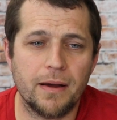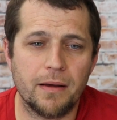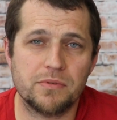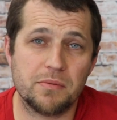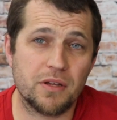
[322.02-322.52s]

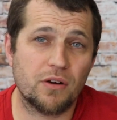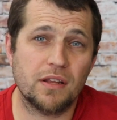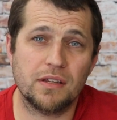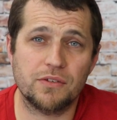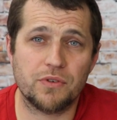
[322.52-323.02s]
Um, some of the
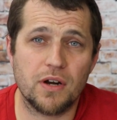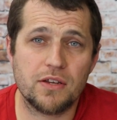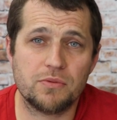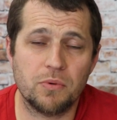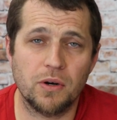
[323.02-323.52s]
great things for
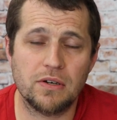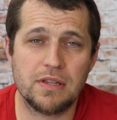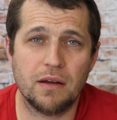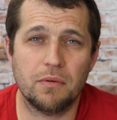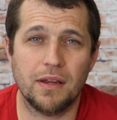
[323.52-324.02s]
us were
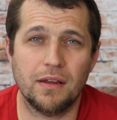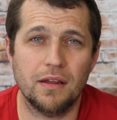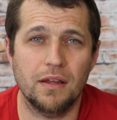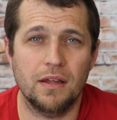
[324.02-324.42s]
that we